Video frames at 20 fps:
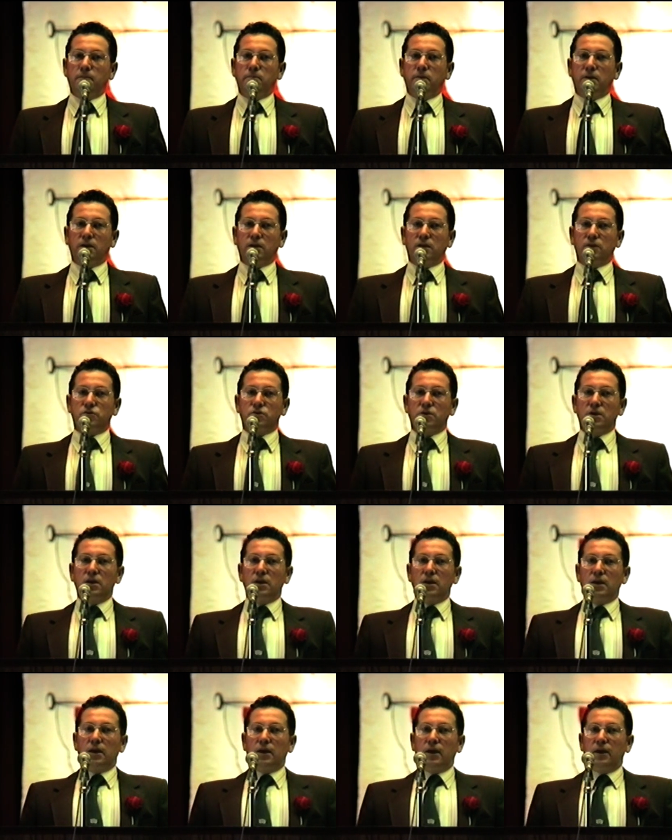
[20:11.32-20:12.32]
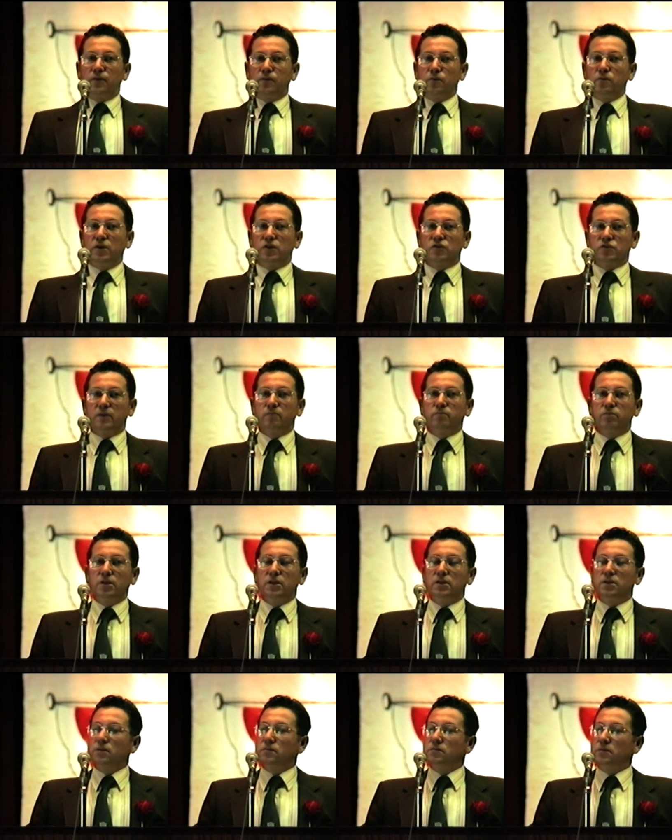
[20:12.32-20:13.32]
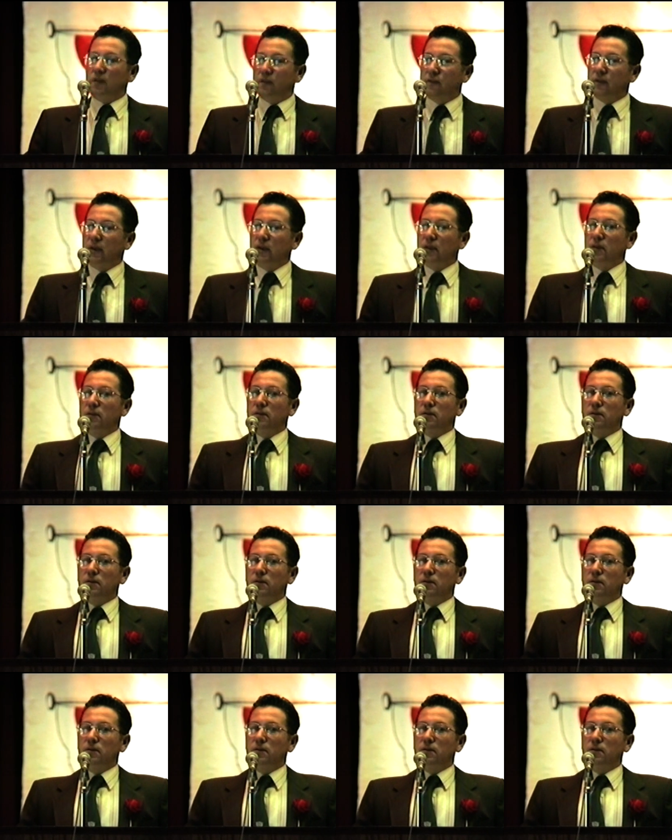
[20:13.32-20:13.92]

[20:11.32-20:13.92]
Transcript: Because if we simply do nothing,